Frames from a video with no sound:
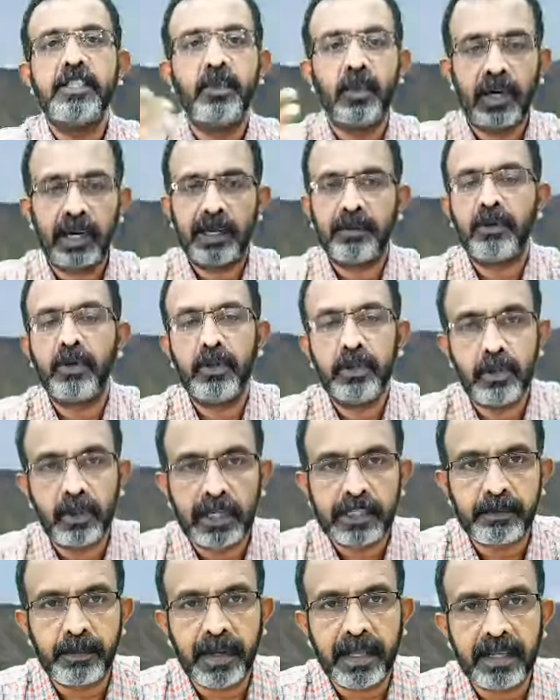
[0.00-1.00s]
what I'm going to
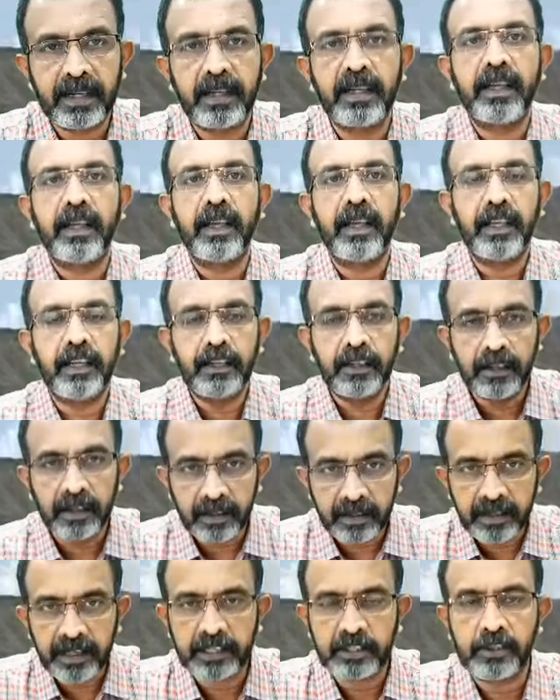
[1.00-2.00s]
explain
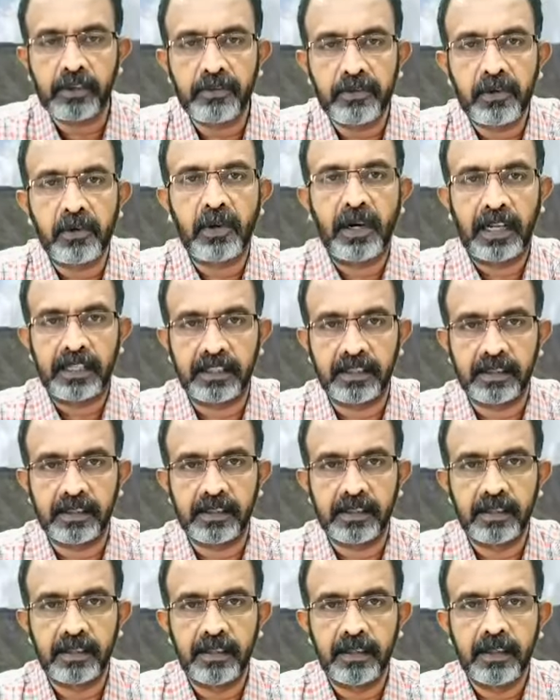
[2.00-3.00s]
in next few classes.
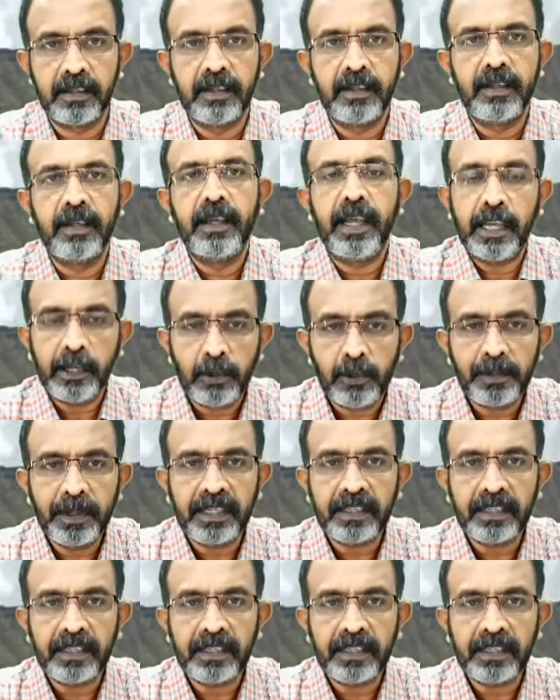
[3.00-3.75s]
It will be